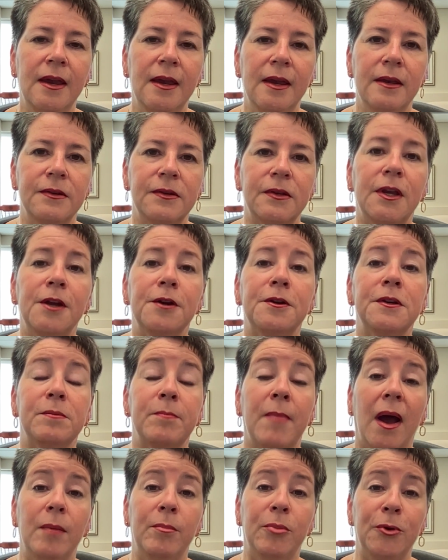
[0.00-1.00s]
So here is
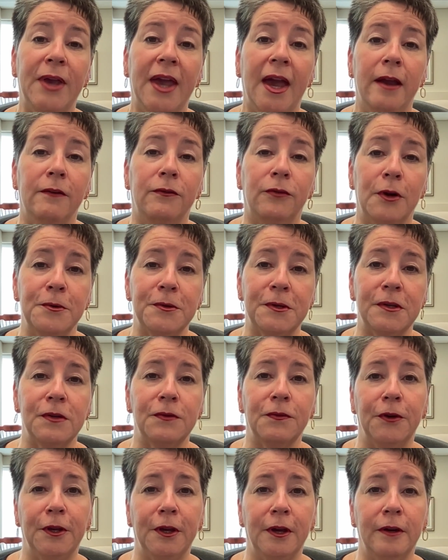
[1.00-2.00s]
my bouquet of roses
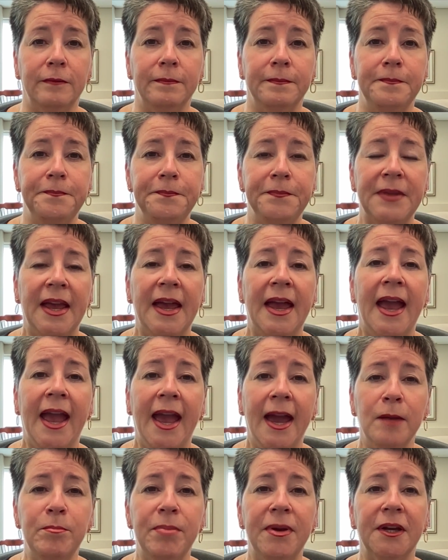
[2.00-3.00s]
for you.
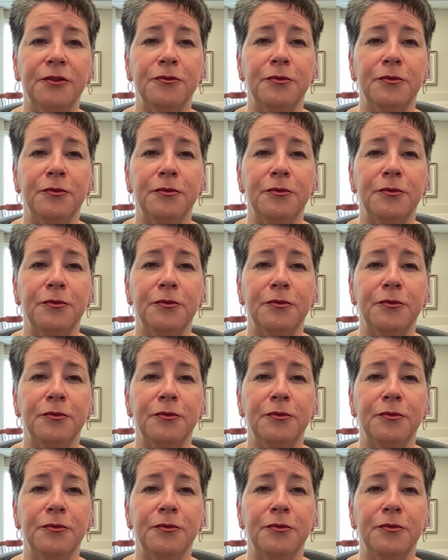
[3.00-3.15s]
Handpicked